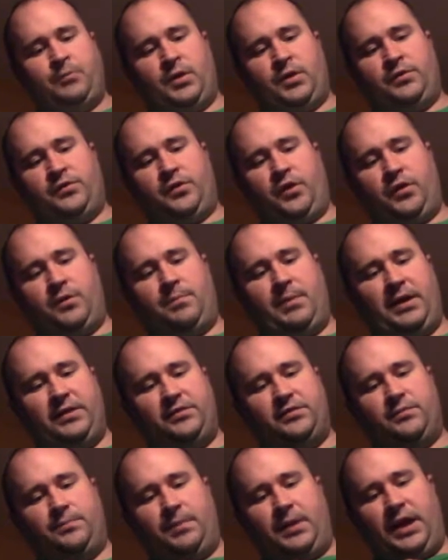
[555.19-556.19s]
So the
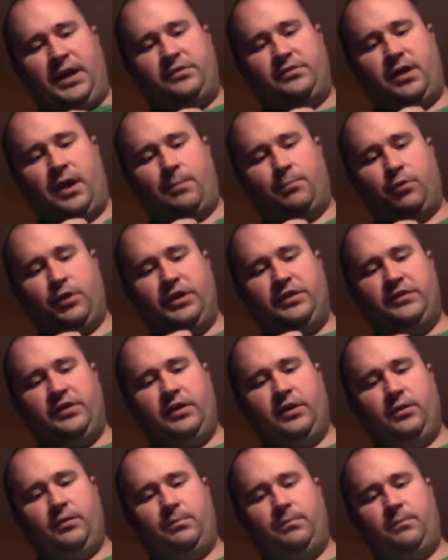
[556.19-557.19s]
basic supply drop retail